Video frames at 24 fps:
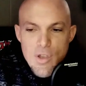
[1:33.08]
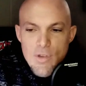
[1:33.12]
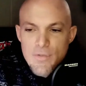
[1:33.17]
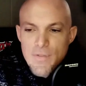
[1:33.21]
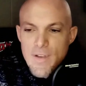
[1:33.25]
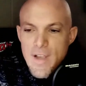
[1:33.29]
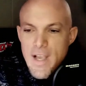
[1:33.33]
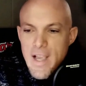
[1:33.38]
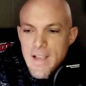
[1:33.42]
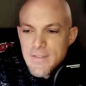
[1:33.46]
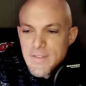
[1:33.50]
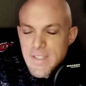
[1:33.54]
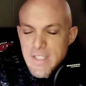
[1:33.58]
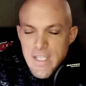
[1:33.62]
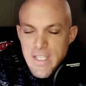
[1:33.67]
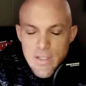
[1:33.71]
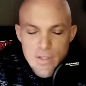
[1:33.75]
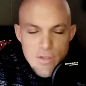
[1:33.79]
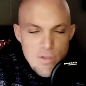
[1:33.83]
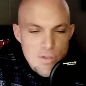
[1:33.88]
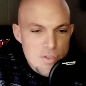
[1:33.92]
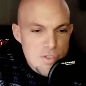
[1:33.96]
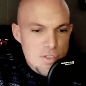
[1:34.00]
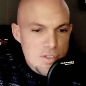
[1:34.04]
5
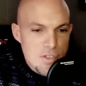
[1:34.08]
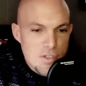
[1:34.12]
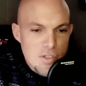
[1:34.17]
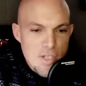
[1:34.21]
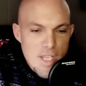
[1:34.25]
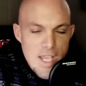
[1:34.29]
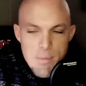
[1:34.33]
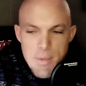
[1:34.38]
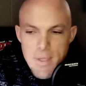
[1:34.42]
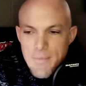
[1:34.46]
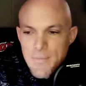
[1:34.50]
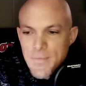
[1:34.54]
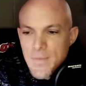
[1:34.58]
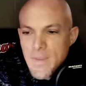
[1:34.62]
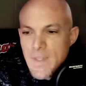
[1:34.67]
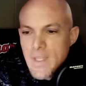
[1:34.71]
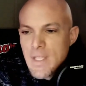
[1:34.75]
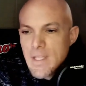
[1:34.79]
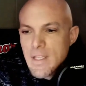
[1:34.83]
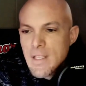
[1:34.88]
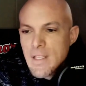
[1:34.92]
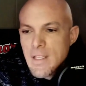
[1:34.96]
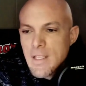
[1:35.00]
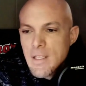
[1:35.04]
steals, you name it.
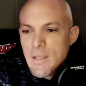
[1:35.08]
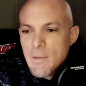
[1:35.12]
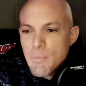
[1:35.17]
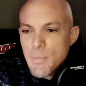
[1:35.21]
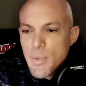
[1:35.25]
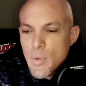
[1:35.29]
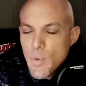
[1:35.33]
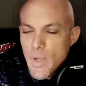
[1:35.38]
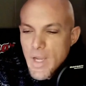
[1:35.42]
But